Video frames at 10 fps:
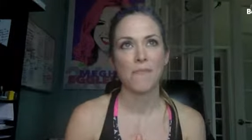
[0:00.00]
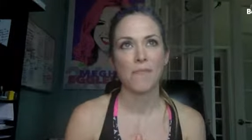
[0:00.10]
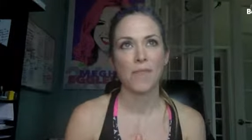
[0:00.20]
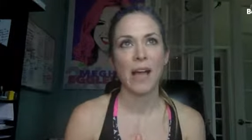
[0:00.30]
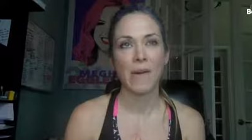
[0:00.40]

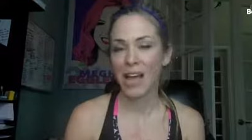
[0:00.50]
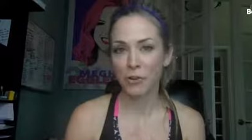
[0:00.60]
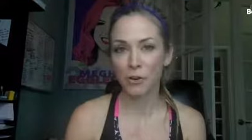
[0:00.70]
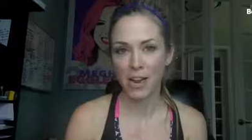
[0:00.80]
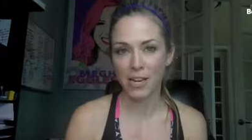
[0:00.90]
how I
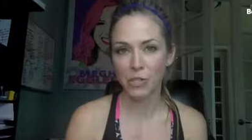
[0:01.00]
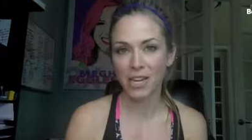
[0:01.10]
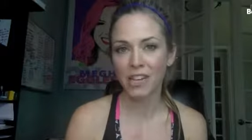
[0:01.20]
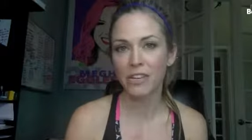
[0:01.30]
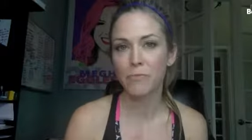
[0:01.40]
have created
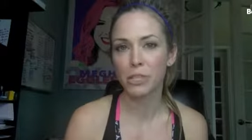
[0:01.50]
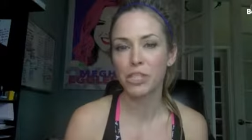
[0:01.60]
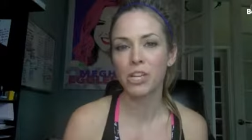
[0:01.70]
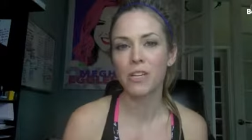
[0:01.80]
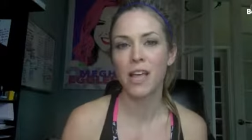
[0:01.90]
drive and
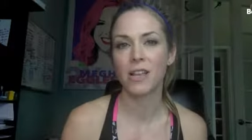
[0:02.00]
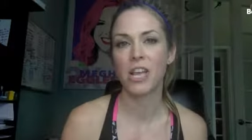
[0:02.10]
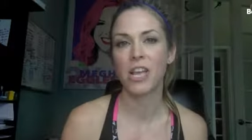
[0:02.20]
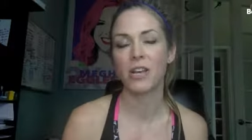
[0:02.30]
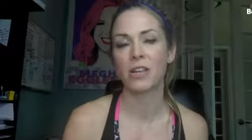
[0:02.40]
ambition and
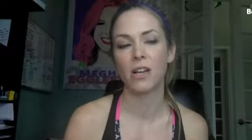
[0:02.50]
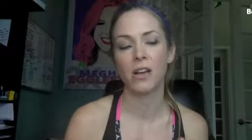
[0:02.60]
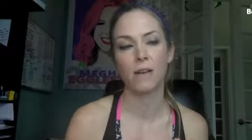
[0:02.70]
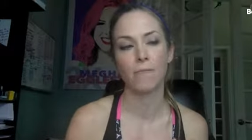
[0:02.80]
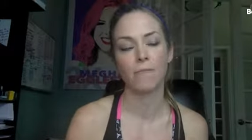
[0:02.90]
and
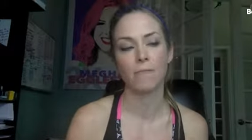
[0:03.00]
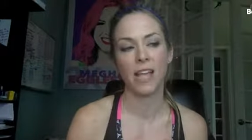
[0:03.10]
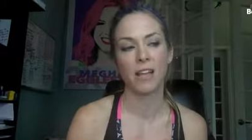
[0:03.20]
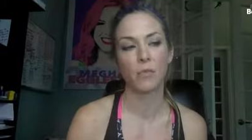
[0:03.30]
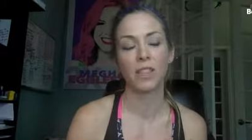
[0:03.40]
um,
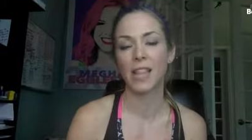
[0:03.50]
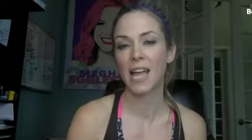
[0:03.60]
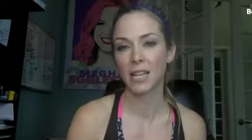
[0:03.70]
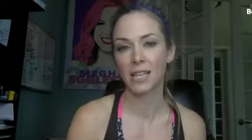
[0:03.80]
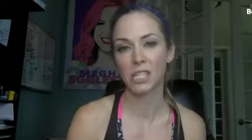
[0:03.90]
like a
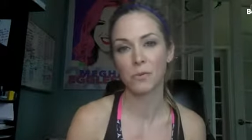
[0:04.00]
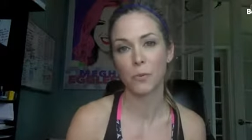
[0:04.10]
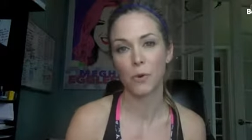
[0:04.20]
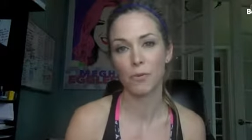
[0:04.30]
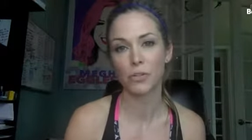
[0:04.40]
relentless
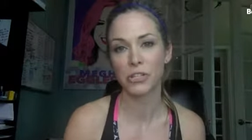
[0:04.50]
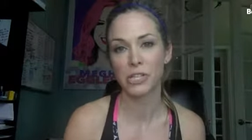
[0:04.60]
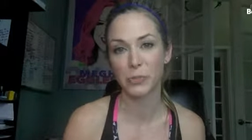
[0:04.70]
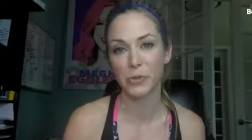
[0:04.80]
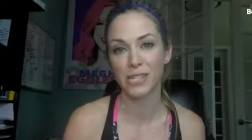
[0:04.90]
approach to
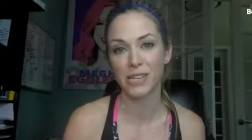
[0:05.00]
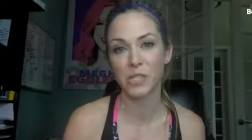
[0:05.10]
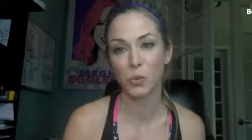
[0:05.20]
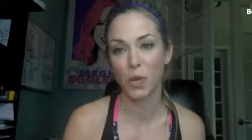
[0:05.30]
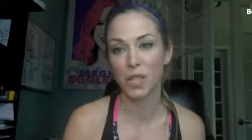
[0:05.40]
this business
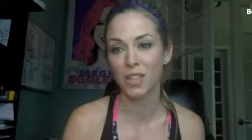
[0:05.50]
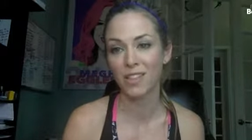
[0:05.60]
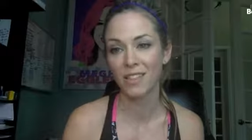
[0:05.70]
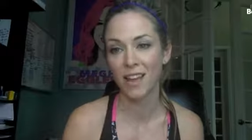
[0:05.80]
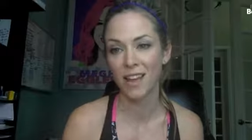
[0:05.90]
with
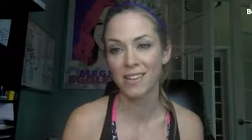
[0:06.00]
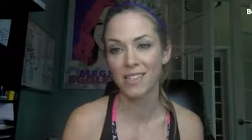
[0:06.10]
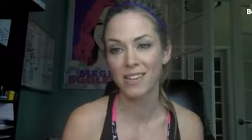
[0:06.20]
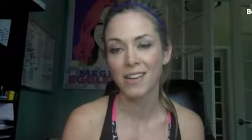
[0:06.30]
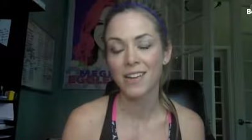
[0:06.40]
that,
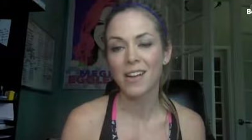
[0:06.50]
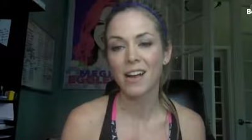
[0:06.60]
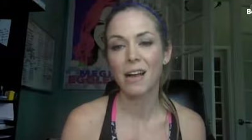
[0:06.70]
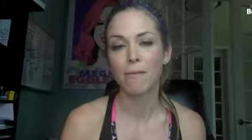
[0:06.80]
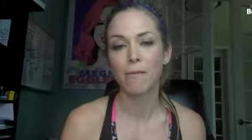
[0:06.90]

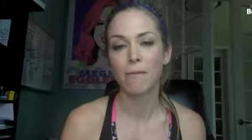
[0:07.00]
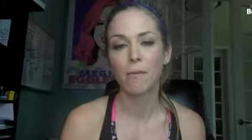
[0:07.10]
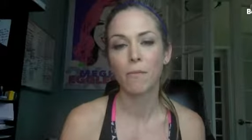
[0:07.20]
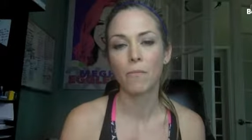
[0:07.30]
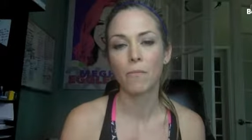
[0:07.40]
um,
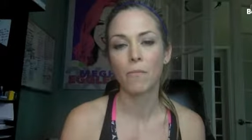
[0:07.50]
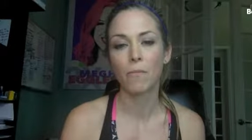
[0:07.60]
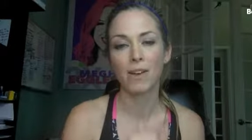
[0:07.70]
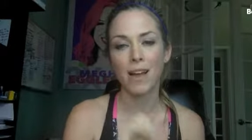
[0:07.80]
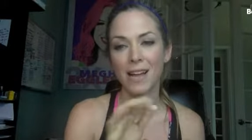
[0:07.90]

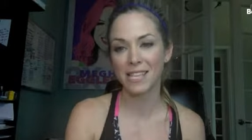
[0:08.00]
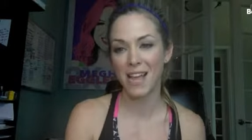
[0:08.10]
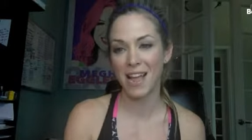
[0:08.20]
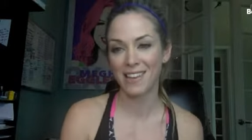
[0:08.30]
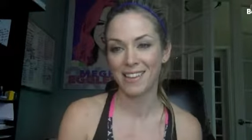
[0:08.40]
but not
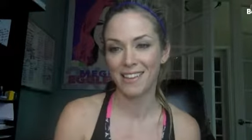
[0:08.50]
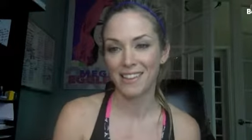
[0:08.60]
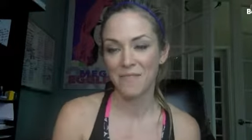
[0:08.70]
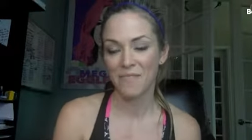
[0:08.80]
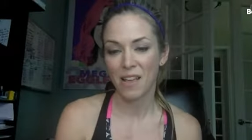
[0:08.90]
today.
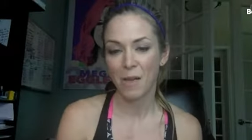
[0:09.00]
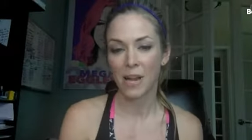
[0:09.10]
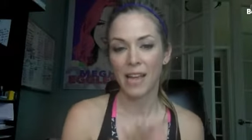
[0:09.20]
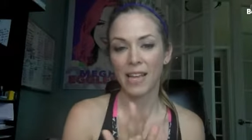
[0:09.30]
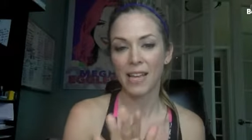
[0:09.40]
But
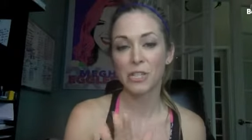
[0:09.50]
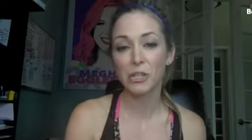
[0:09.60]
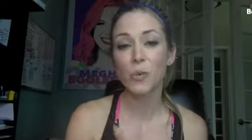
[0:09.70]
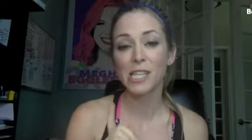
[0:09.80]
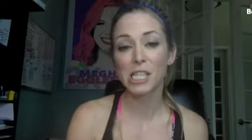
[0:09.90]
I, I
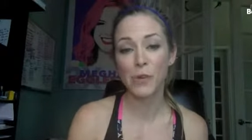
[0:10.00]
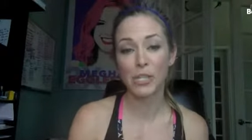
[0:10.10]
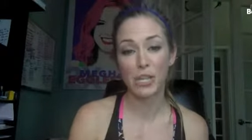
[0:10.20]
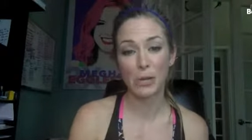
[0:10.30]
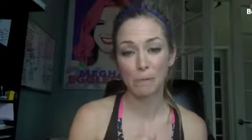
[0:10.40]
do want to speak
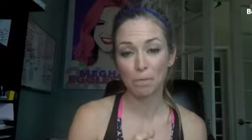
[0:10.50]
to you.